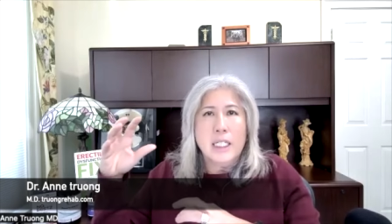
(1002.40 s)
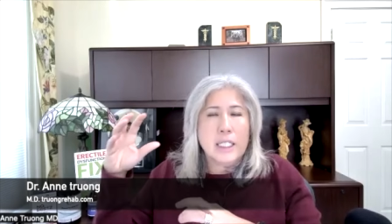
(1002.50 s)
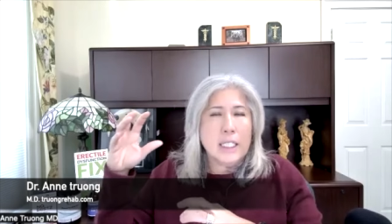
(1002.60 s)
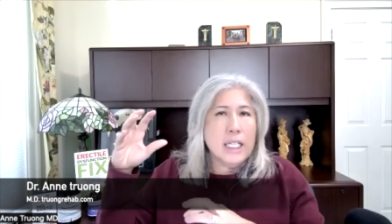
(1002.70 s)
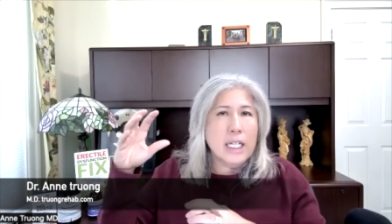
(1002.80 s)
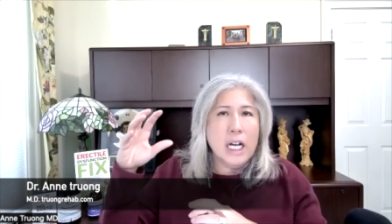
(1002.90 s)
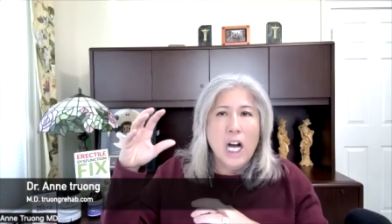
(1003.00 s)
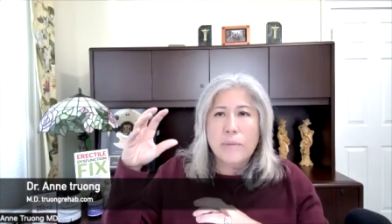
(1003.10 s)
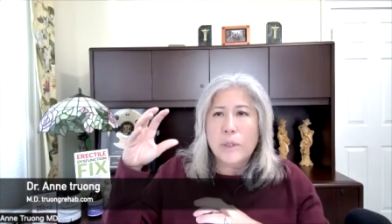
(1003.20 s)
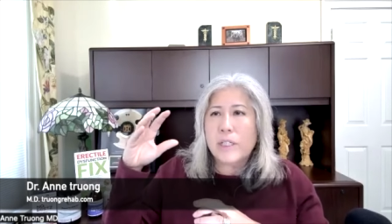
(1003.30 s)
you know,
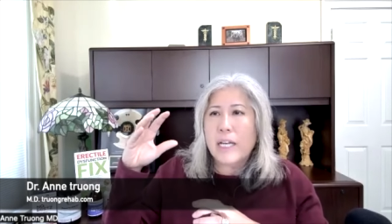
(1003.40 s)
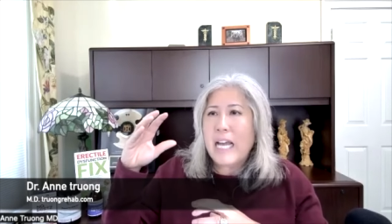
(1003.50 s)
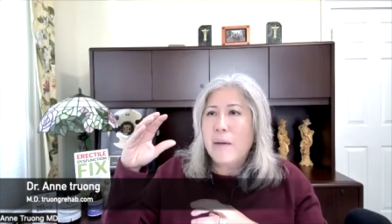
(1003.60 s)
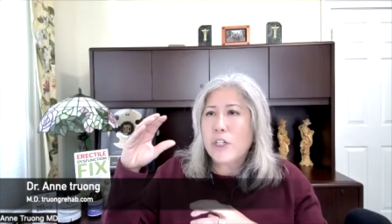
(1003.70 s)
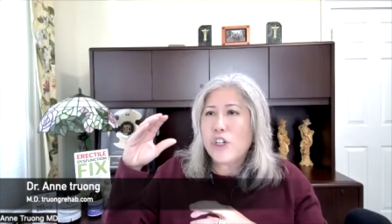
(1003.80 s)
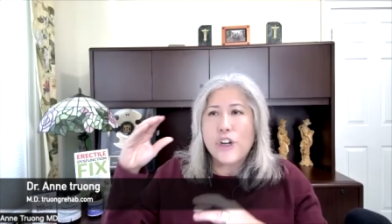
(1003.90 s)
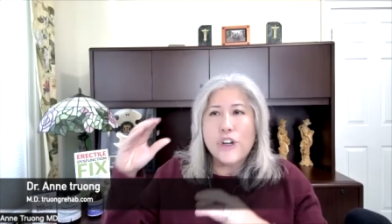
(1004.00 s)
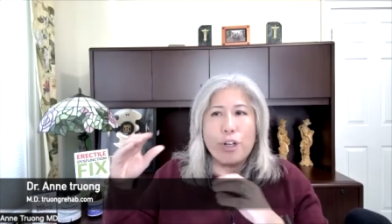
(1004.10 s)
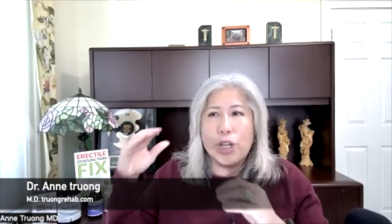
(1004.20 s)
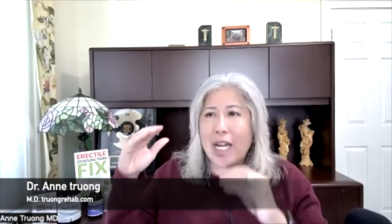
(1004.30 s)
almost like how much
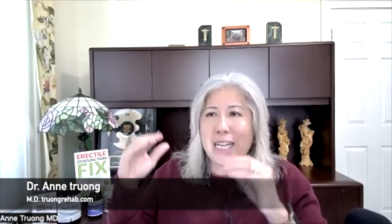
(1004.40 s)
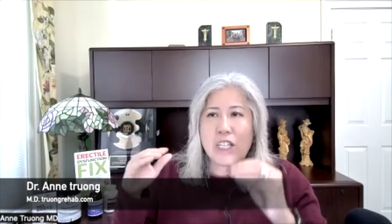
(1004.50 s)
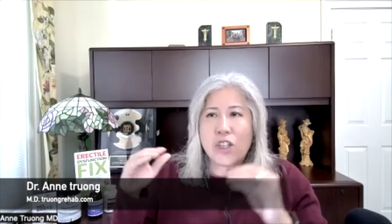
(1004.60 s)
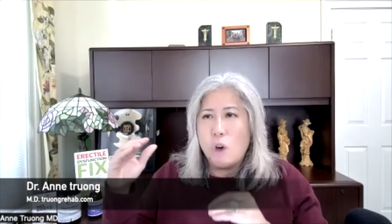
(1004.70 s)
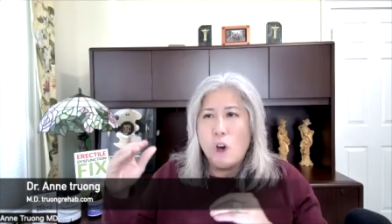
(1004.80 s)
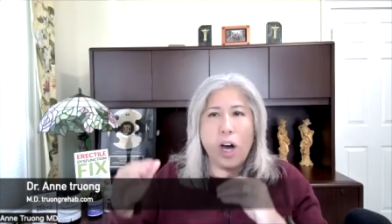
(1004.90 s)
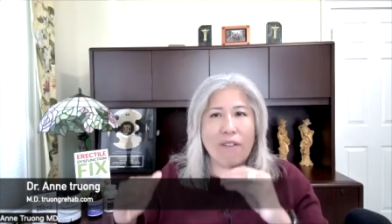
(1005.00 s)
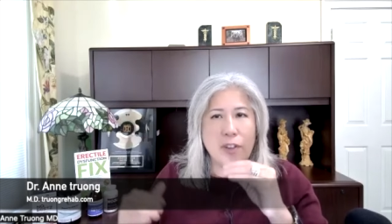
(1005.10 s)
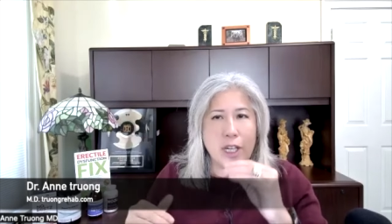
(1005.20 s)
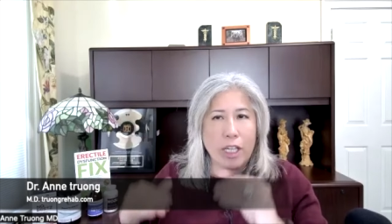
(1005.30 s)
sugar you like in your
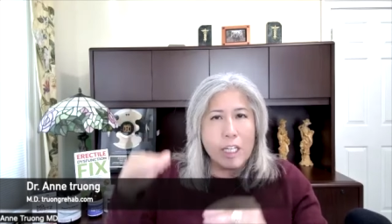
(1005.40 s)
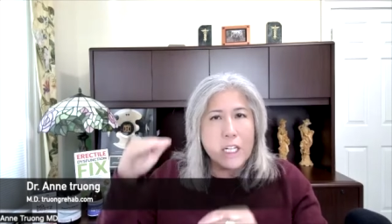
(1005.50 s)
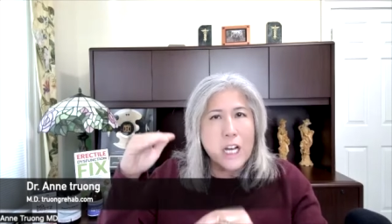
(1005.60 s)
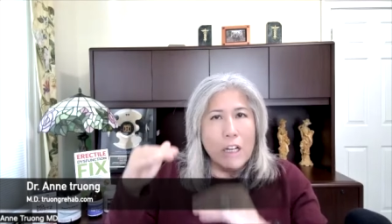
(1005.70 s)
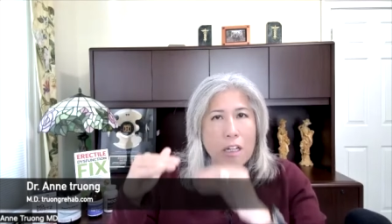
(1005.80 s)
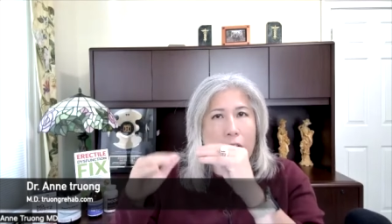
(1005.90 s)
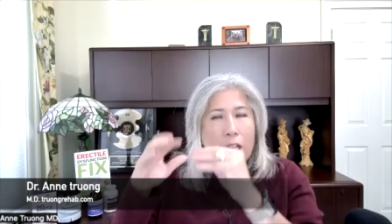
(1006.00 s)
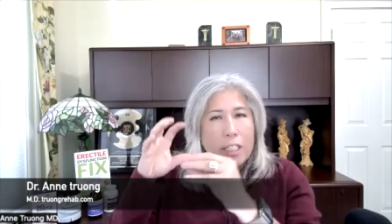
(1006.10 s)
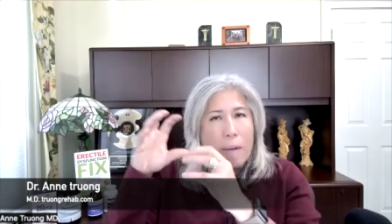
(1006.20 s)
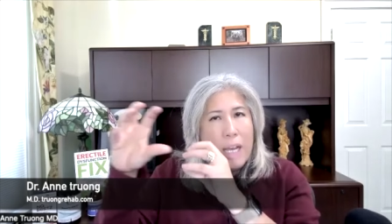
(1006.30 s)
coffee, you know?
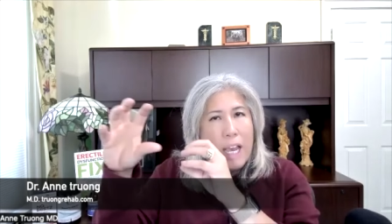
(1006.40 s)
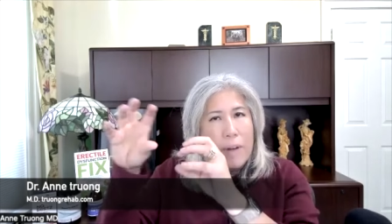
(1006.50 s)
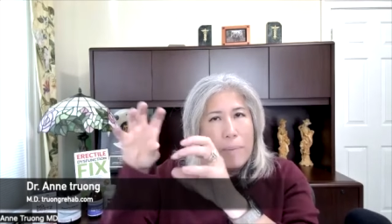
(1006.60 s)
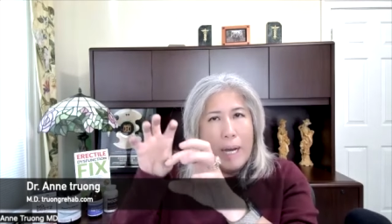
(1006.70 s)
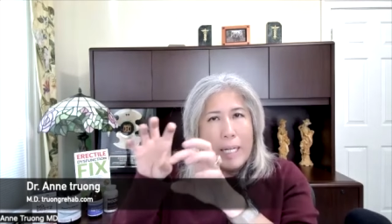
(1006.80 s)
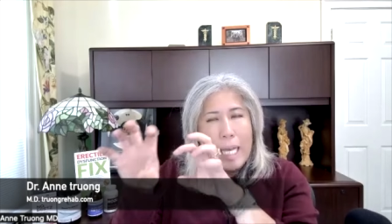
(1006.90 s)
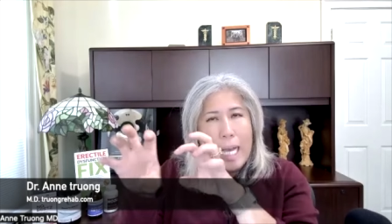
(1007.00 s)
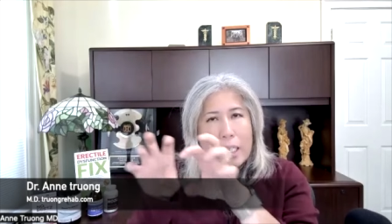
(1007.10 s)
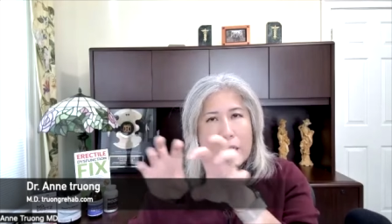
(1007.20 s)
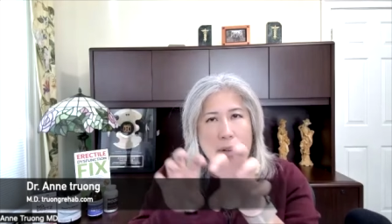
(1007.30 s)
Yeah. Some, everybody
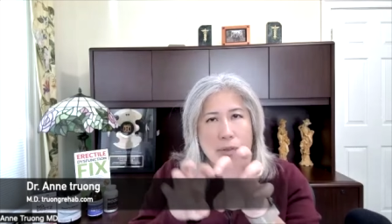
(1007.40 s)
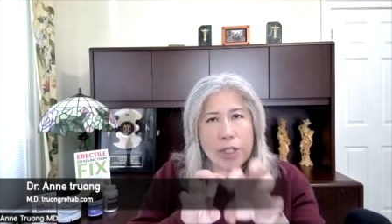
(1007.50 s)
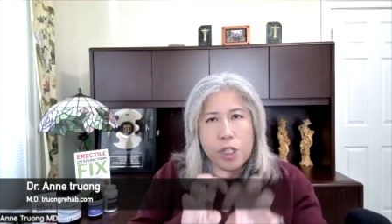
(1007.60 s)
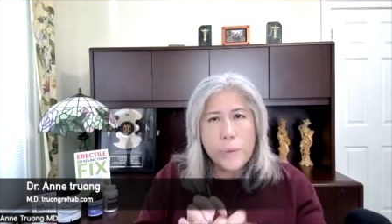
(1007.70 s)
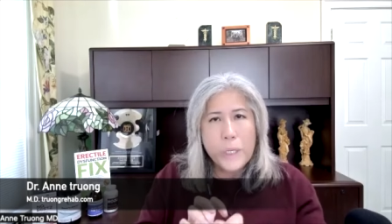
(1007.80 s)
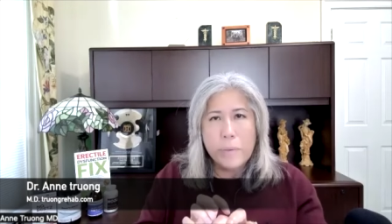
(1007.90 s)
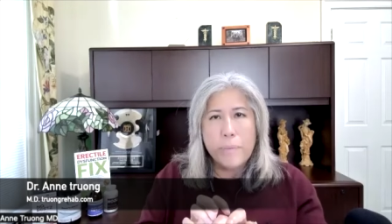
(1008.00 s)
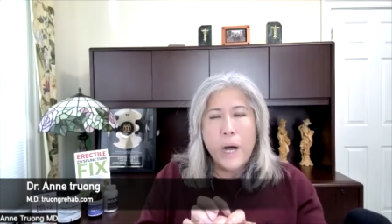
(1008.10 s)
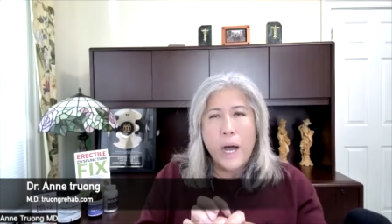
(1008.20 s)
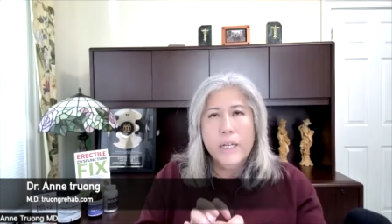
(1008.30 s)
has a different sweet
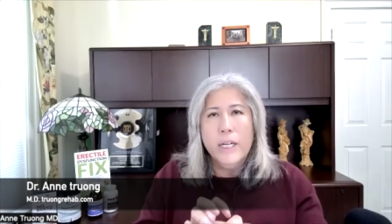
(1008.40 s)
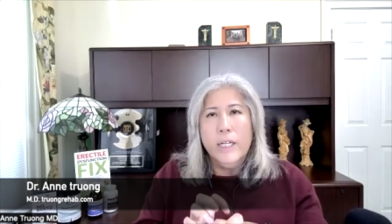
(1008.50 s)
spot.